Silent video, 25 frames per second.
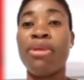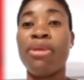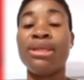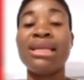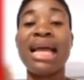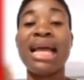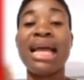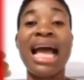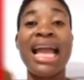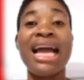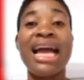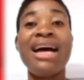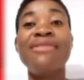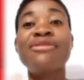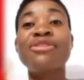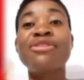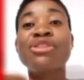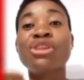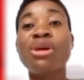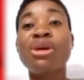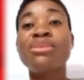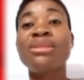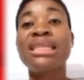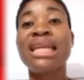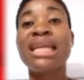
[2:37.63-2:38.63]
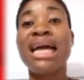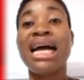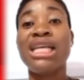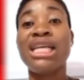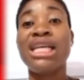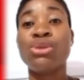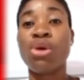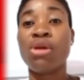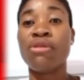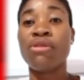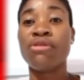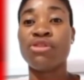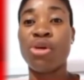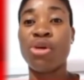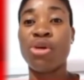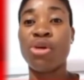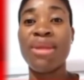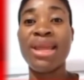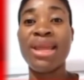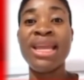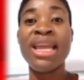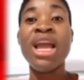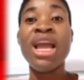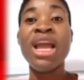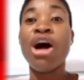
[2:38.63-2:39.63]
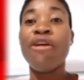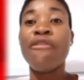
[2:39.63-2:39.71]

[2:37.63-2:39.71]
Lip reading: But I have something that has worked for me.